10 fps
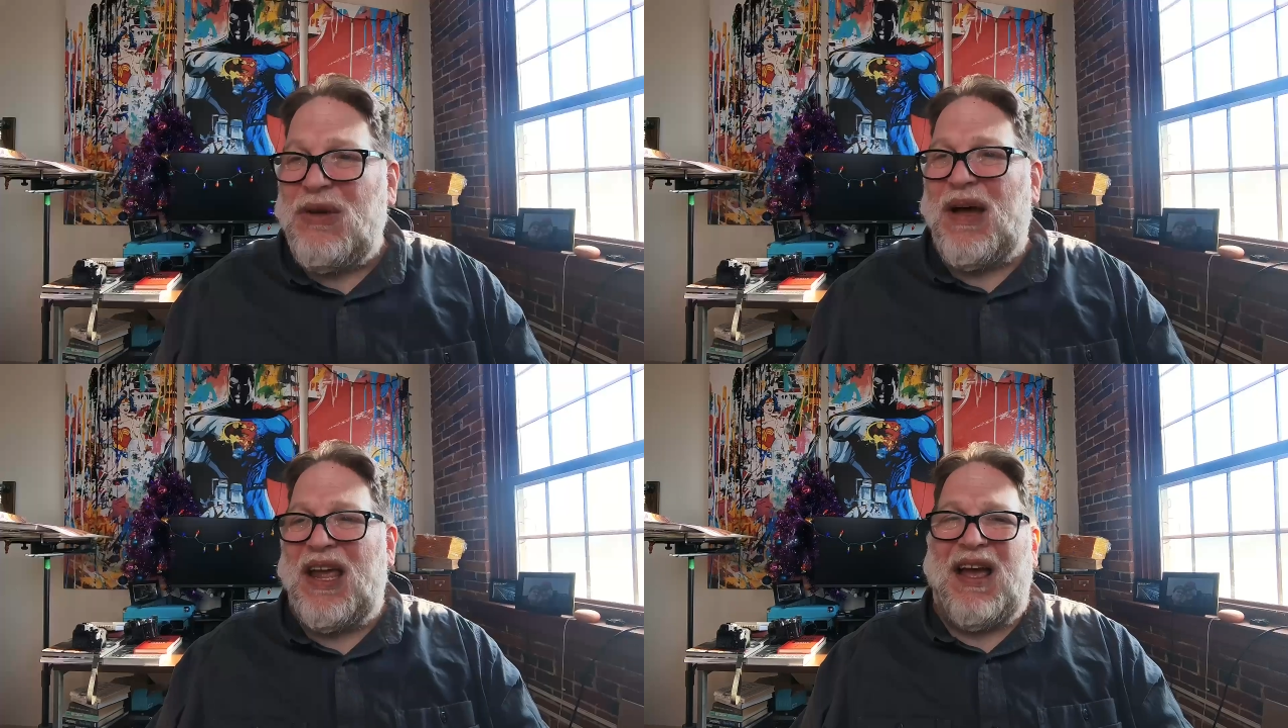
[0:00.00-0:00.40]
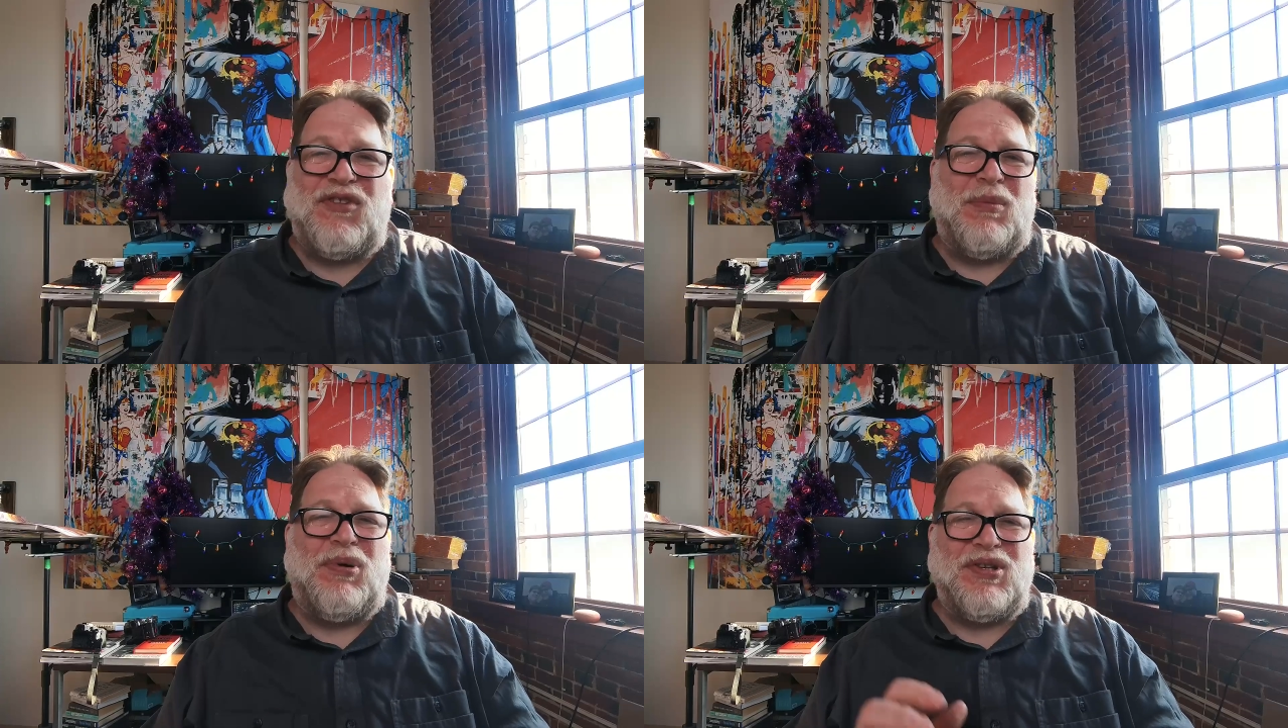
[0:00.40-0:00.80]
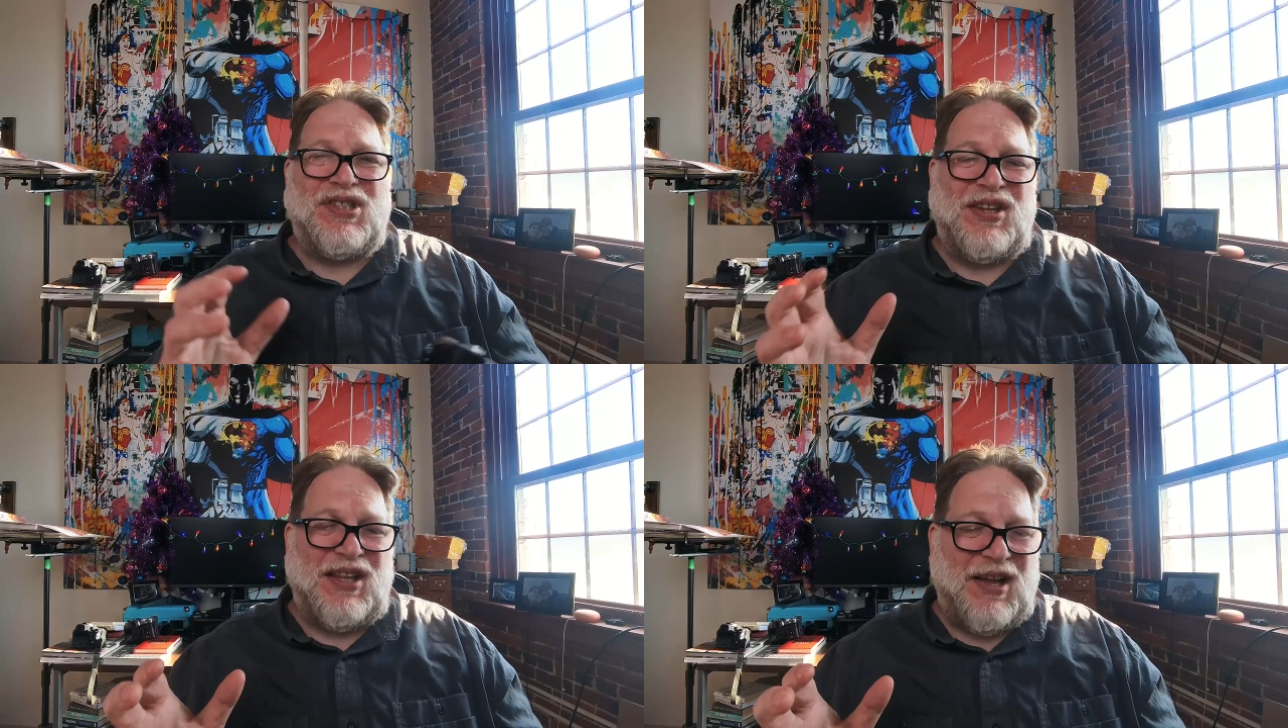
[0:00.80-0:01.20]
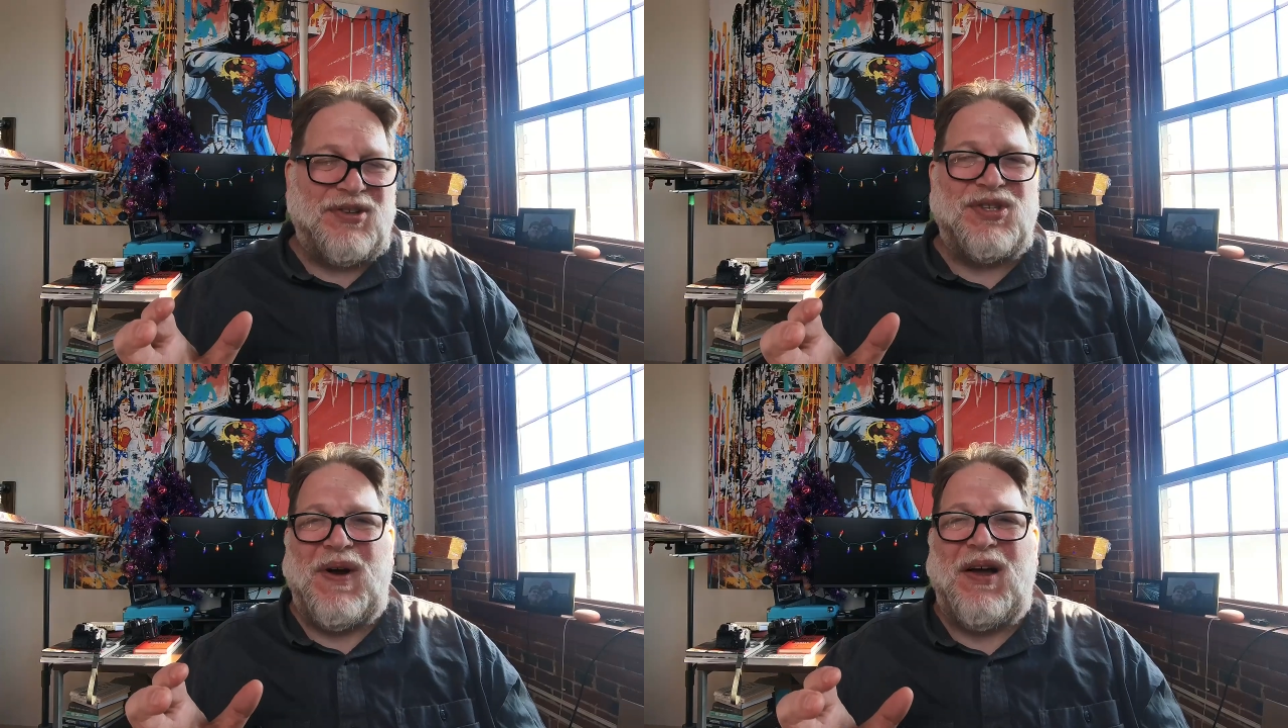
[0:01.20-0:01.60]
You might have to put something
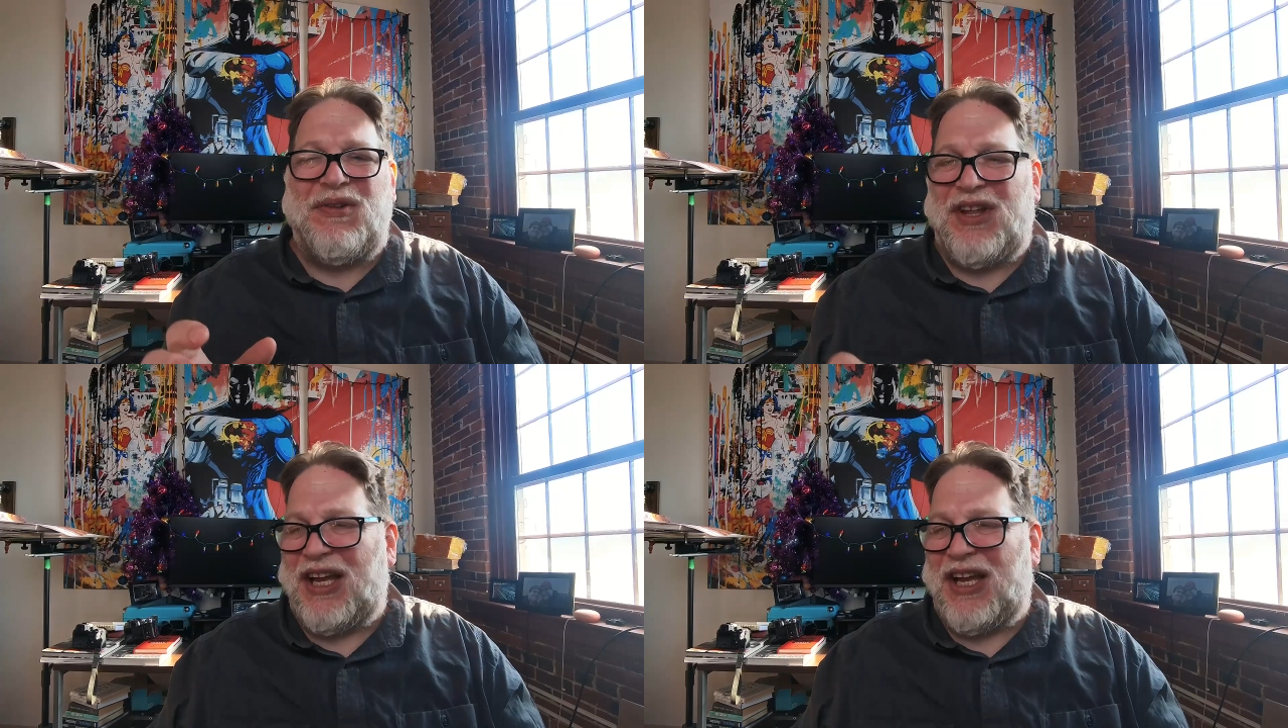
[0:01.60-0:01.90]
else around,